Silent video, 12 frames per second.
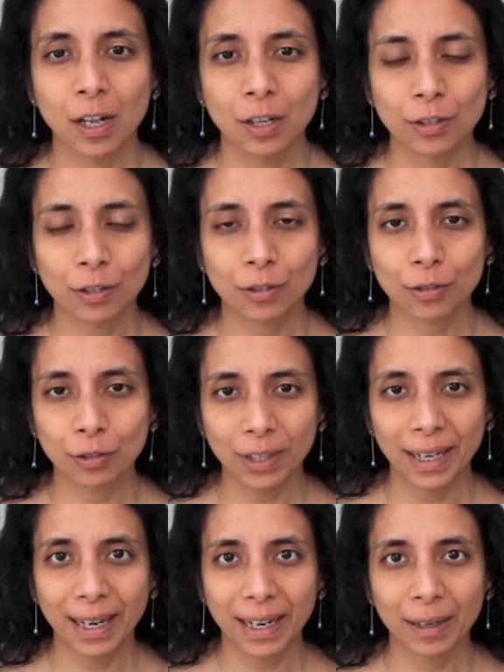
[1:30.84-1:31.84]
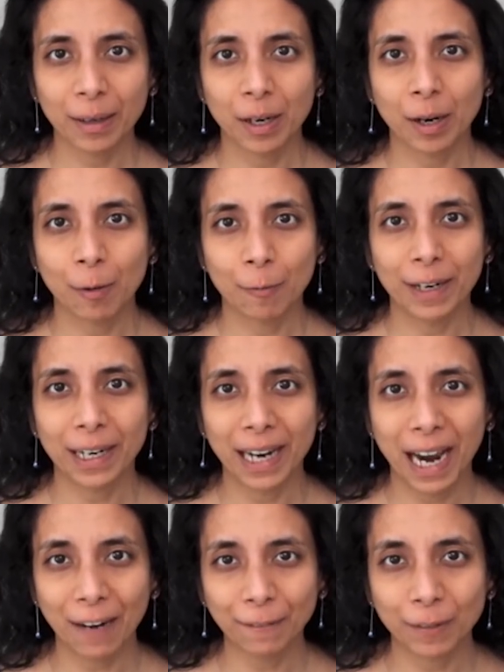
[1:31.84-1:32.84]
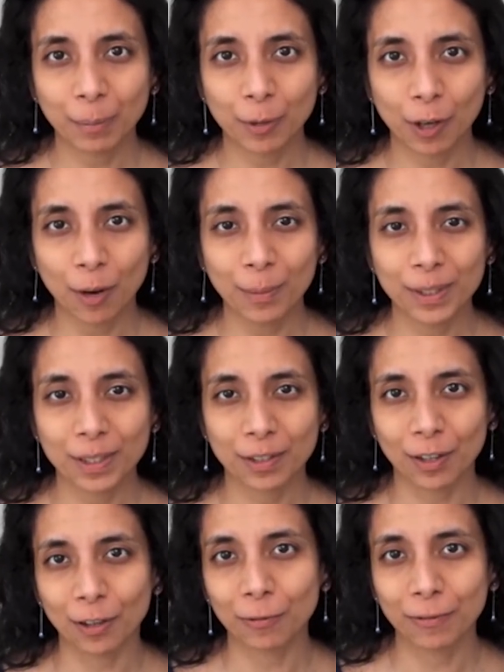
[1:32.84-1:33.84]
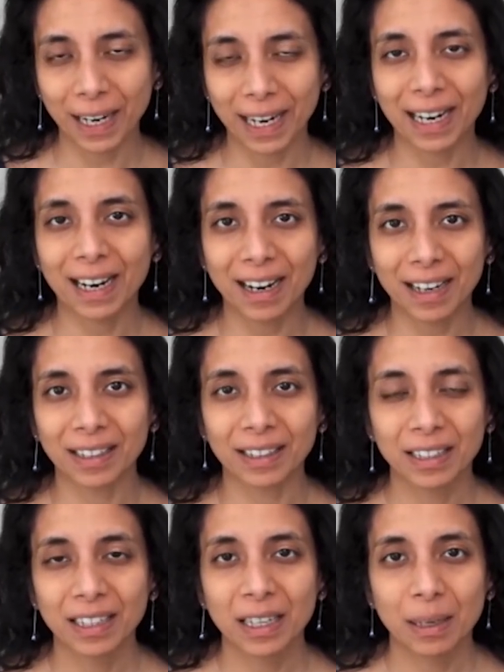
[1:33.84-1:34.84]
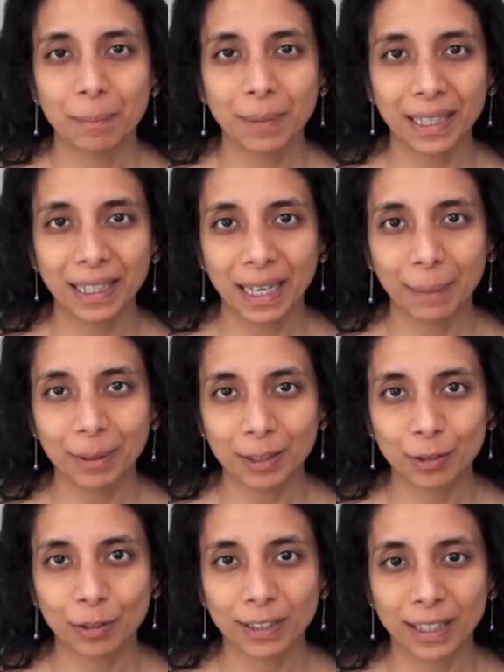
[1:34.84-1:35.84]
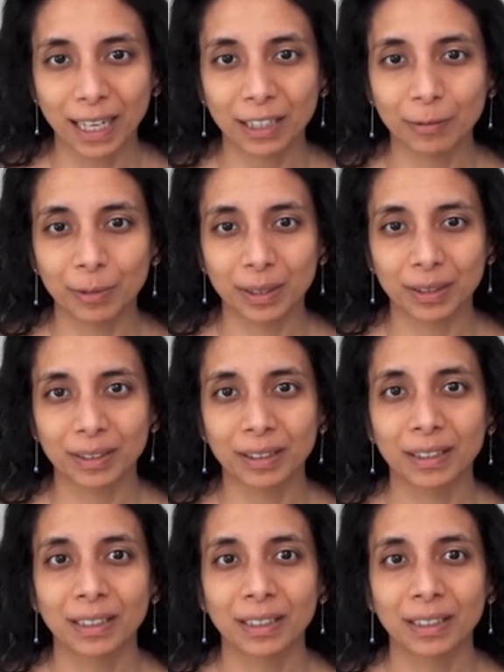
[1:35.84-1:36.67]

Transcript: So today, we have the promise of AI being able to deliver